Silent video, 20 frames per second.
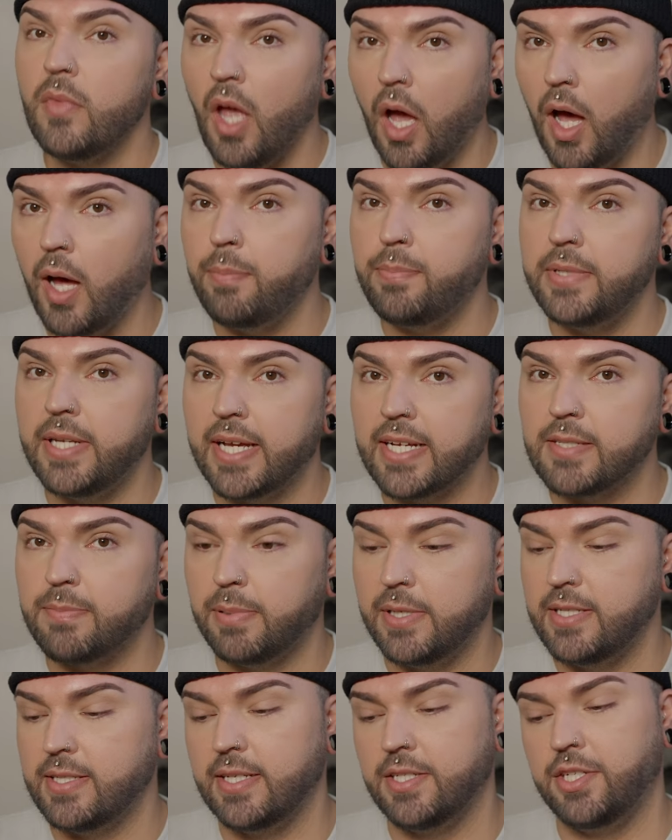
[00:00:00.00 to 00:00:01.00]
Up next,
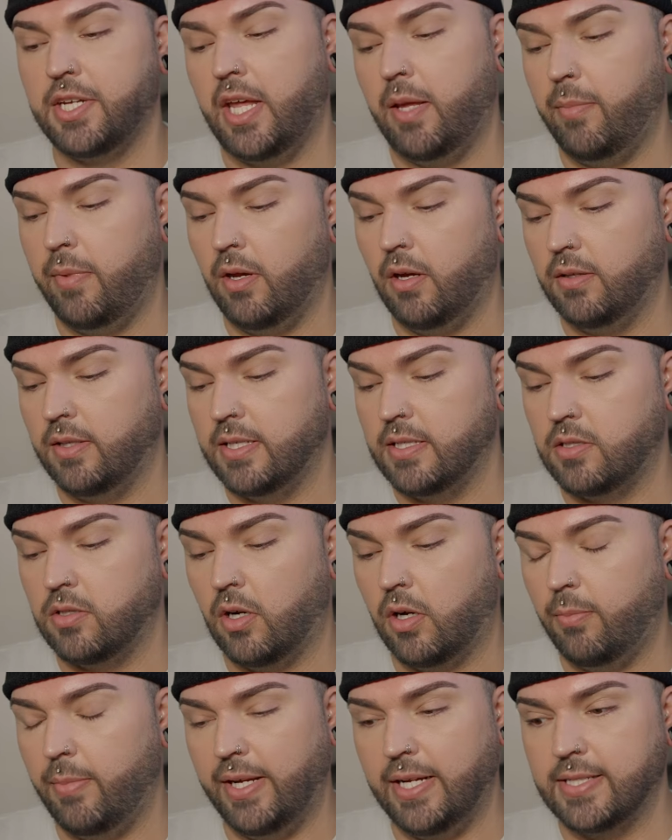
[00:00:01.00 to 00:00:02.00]
please educate me on this,
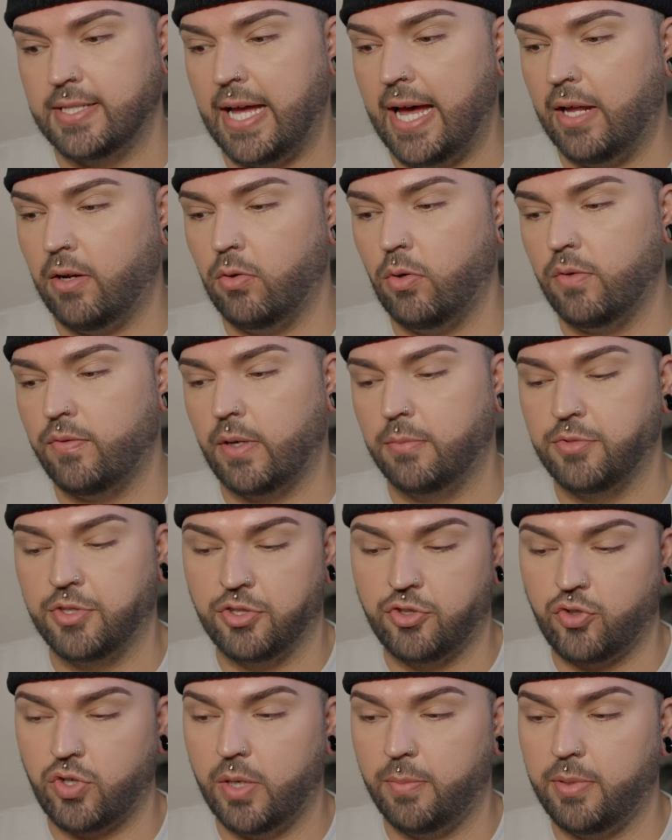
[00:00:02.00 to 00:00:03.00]
y'all, because I don't know if I'm
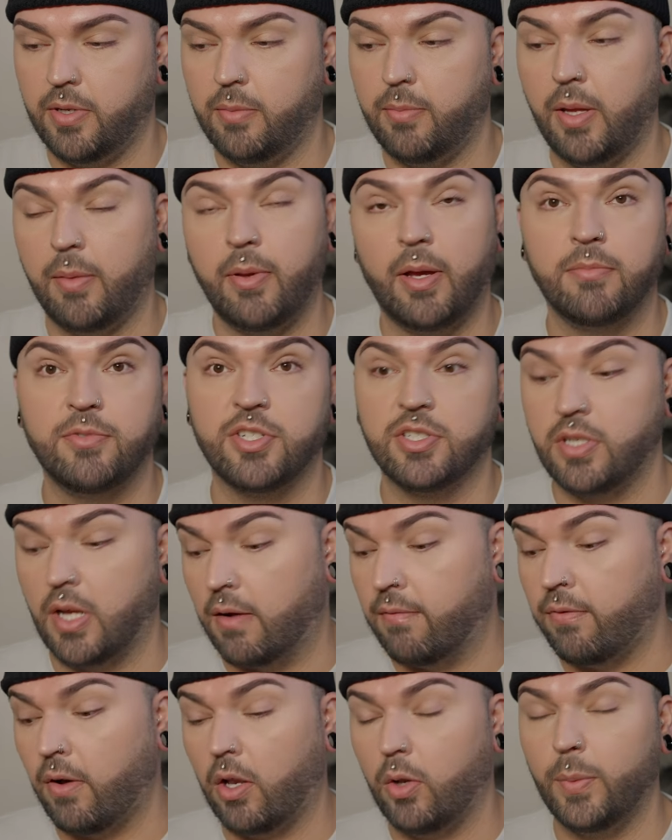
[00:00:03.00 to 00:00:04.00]
just tripping. Maybe I'm just
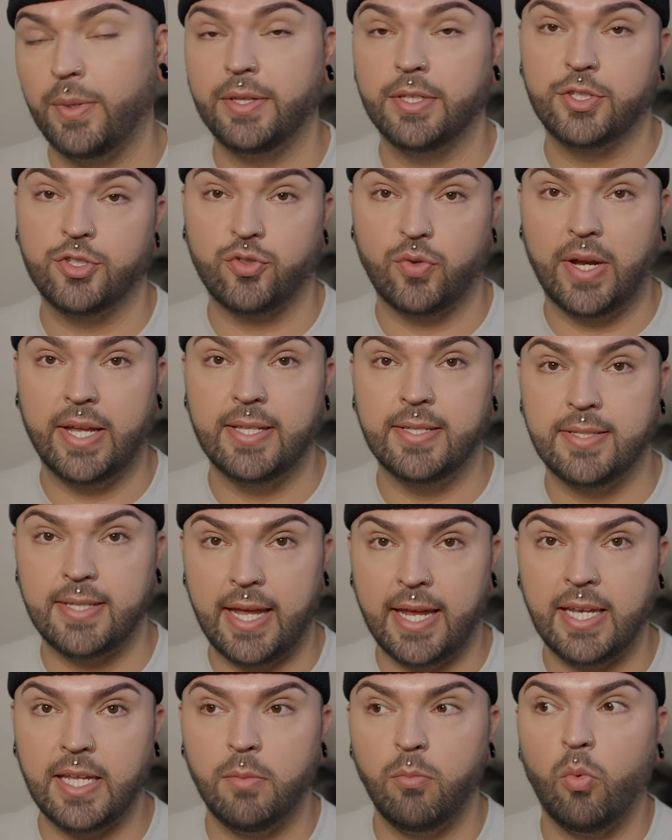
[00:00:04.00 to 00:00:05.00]
not following the trends
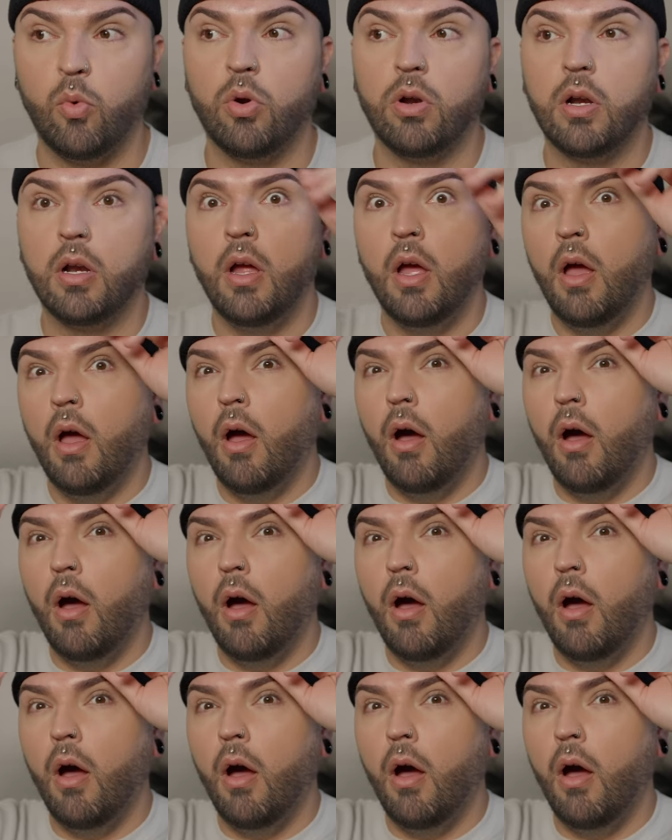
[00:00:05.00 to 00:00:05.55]
anymore.